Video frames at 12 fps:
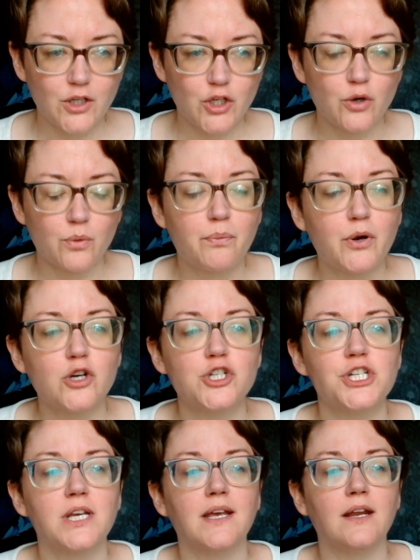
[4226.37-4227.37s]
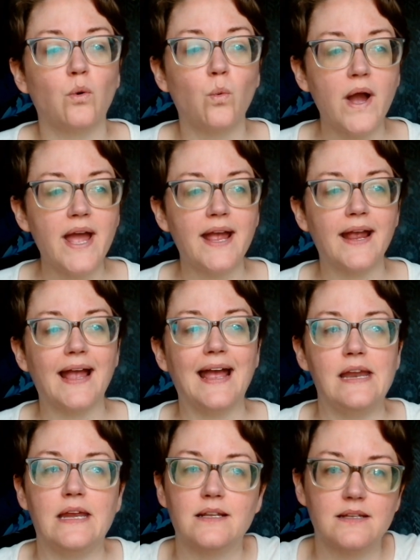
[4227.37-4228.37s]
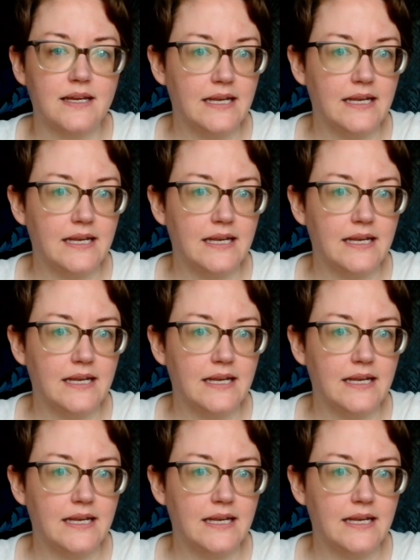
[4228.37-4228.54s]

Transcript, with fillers: you're pushing it away and it